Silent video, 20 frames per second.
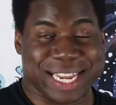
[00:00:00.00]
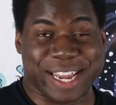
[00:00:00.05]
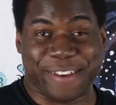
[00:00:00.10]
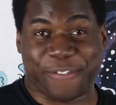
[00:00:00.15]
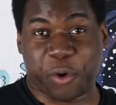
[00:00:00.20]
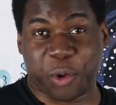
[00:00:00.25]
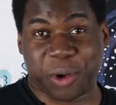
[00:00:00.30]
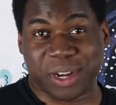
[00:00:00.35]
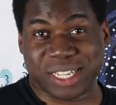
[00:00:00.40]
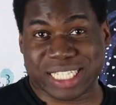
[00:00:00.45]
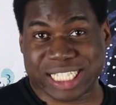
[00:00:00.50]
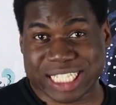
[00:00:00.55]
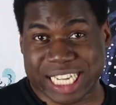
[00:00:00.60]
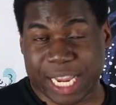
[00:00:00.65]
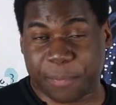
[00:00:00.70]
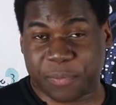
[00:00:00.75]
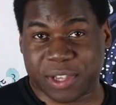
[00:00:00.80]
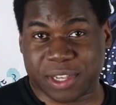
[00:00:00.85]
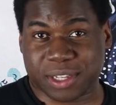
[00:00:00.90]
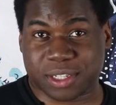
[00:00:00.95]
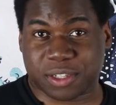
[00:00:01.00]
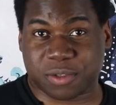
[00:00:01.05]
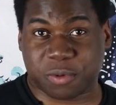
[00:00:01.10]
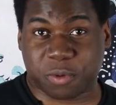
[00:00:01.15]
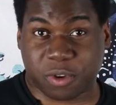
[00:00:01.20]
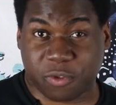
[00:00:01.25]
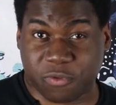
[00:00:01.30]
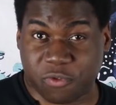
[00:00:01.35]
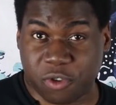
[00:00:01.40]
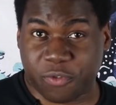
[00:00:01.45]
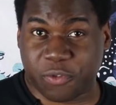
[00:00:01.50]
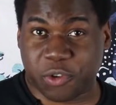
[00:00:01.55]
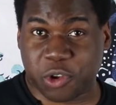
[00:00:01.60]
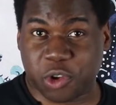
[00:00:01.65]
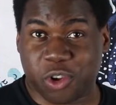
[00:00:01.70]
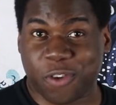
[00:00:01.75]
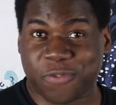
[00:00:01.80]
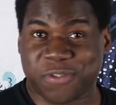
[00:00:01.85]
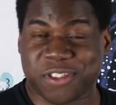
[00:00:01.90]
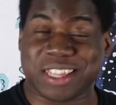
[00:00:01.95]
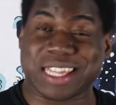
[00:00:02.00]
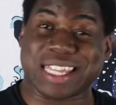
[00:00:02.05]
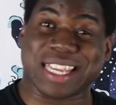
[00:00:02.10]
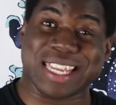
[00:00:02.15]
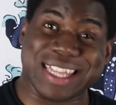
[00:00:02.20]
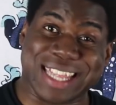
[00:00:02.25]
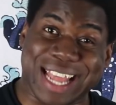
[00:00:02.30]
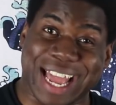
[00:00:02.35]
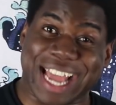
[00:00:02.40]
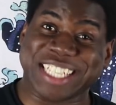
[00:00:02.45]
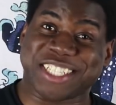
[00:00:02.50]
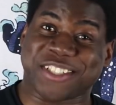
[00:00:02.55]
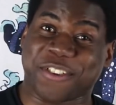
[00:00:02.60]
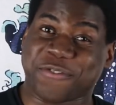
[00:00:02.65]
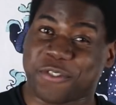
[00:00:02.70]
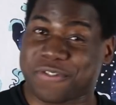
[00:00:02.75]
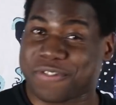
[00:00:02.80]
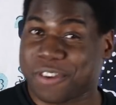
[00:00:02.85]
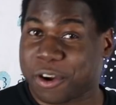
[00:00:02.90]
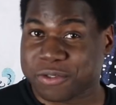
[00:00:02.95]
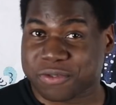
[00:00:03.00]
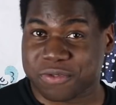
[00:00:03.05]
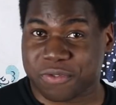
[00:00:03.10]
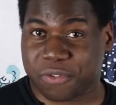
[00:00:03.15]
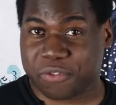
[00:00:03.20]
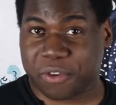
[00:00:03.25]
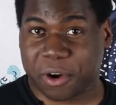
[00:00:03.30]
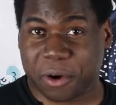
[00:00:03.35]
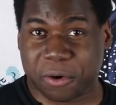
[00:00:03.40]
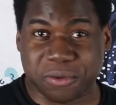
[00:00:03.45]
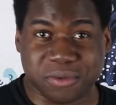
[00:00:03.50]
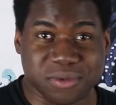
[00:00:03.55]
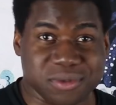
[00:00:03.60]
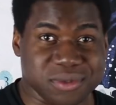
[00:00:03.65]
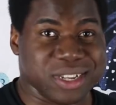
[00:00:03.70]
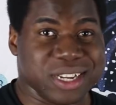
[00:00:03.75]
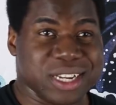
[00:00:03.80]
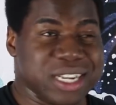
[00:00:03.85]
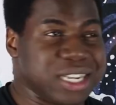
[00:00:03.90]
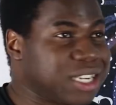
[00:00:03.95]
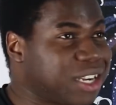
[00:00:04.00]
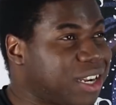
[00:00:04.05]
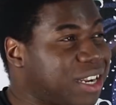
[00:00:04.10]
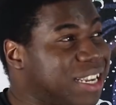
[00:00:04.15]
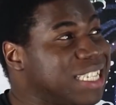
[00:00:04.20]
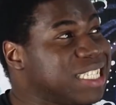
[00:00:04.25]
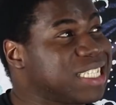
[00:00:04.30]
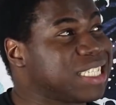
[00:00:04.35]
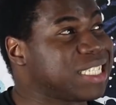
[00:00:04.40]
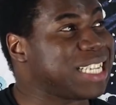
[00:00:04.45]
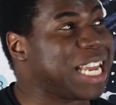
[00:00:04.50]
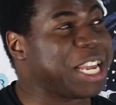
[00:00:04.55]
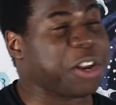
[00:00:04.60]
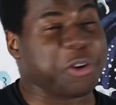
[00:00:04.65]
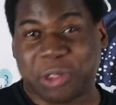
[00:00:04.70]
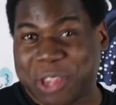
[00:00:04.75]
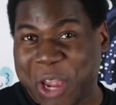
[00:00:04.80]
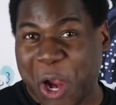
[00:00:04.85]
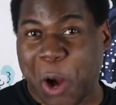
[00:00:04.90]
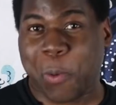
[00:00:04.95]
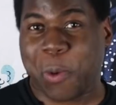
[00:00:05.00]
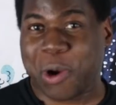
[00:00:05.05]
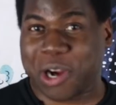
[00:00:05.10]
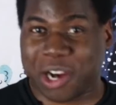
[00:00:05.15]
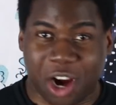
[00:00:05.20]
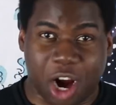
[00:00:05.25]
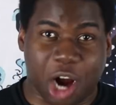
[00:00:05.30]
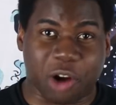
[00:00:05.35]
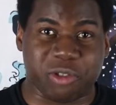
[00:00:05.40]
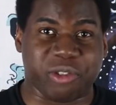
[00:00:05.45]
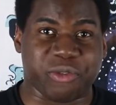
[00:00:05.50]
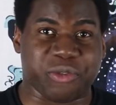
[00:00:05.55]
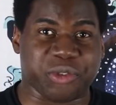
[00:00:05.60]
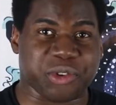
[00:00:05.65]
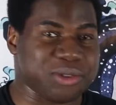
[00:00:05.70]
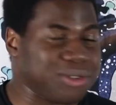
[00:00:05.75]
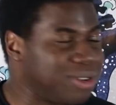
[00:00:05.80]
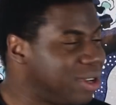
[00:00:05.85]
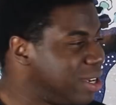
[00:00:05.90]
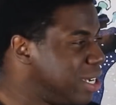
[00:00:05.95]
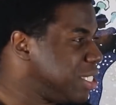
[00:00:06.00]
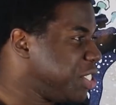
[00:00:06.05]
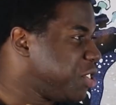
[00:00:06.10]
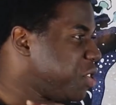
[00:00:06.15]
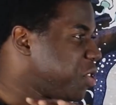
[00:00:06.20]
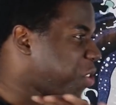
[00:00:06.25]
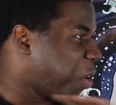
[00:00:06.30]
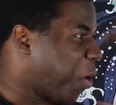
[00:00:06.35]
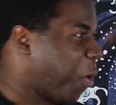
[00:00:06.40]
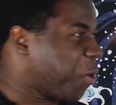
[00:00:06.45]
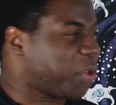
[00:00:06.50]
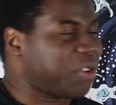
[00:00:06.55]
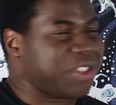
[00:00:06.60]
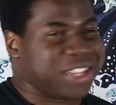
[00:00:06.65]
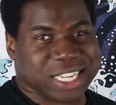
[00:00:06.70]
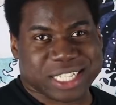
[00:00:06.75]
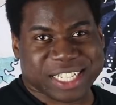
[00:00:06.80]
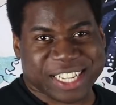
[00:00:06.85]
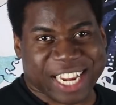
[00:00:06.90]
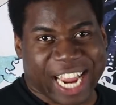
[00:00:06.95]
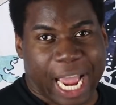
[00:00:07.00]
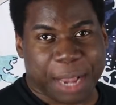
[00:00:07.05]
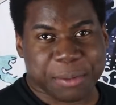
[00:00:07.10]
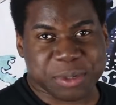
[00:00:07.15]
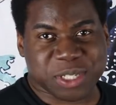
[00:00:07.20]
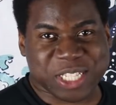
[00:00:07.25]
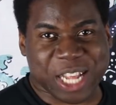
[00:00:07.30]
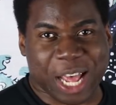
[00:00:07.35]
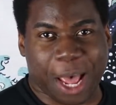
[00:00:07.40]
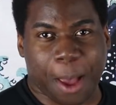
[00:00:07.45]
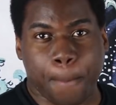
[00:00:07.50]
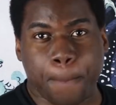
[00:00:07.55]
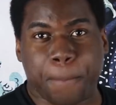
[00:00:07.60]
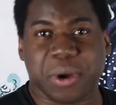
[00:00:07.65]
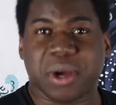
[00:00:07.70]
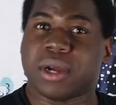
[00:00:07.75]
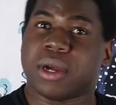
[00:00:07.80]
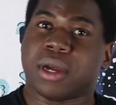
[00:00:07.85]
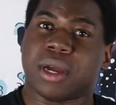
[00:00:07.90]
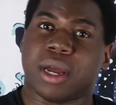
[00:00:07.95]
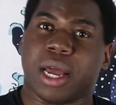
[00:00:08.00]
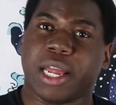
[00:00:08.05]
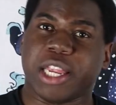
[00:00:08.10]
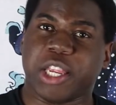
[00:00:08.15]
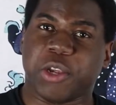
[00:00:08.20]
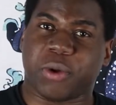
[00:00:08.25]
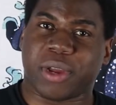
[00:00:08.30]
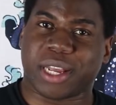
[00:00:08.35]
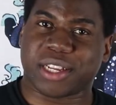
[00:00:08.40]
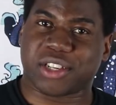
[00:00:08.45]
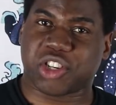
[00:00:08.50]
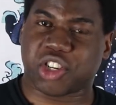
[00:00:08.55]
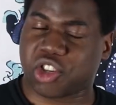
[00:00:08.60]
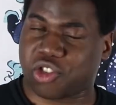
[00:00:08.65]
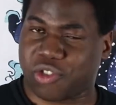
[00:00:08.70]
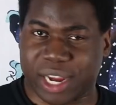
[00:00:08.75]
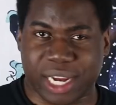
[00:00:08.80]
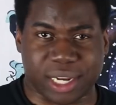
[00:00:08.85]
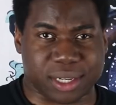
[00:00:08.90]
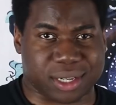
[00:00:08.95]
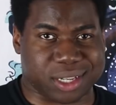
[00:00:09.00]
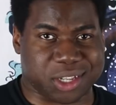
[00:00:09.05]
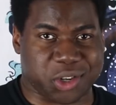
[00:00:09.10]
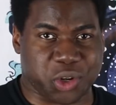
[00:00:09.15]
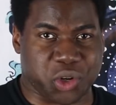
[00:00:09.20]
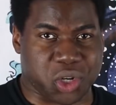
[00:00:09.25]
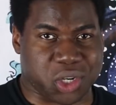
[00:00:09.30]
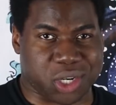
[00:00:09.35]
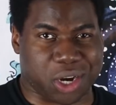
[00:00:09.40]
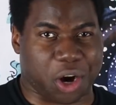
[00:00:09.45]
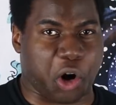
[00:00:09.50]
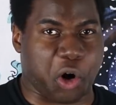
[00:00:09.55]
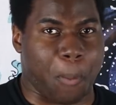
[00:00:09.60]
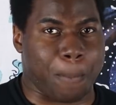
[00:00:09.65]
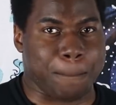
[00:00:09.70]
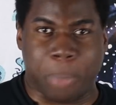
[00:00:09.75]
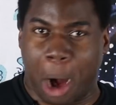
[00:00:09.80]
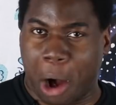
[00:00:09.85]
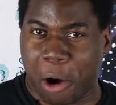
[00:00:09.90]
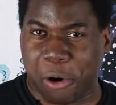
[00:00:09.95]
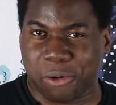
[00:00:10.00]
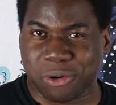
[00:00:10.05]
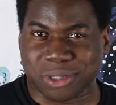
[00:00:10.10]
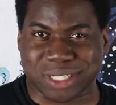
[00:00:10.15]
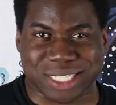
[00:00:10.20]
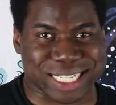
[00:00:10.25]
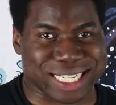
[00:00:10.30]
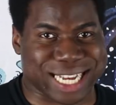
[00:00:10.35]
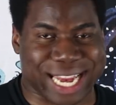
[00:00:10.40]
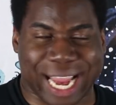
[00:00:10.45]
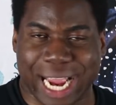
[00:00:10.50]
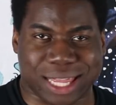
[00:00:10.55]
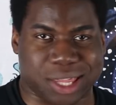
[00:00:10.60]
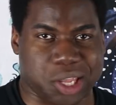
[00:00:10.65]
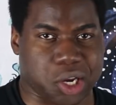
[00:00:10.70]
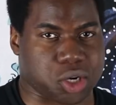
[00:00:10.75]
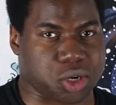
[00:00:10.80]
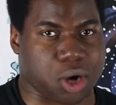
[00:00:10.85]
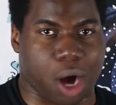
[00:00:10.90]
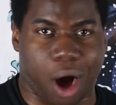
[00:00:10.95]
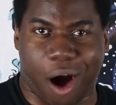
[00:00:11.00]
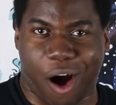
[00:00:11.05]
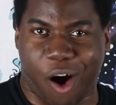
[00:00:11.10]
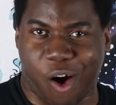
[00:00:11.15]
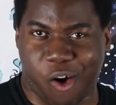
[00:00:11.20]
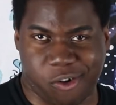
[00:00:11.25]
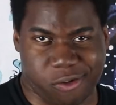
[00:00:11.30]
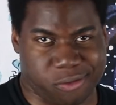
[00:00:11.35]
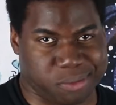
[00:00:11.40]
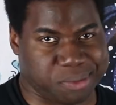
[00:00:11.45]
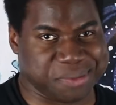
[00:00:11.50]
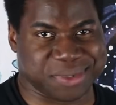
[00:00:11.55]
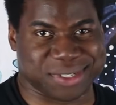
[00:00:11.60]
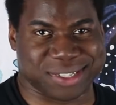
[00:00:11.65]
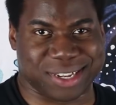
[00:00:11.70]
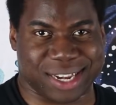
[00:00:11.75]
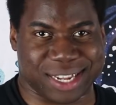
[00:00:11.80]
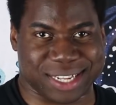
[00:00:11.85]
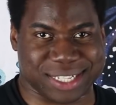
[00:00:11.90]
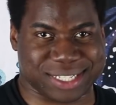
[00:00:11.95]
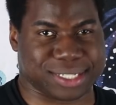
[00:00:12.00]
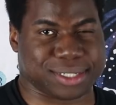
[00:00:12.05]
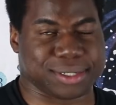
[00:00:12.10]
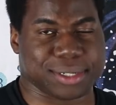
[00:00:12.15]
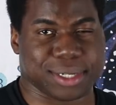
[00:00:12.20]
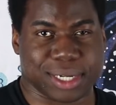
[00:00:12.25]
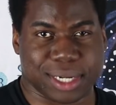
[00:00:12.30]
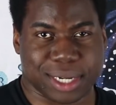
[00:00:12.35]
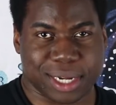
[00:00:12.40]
If you want to skip this review of the Knights of the Frozen Throne insane or terrible card review, just go to this timestamp and you'll get straight to the Kobolds and Catacombs list.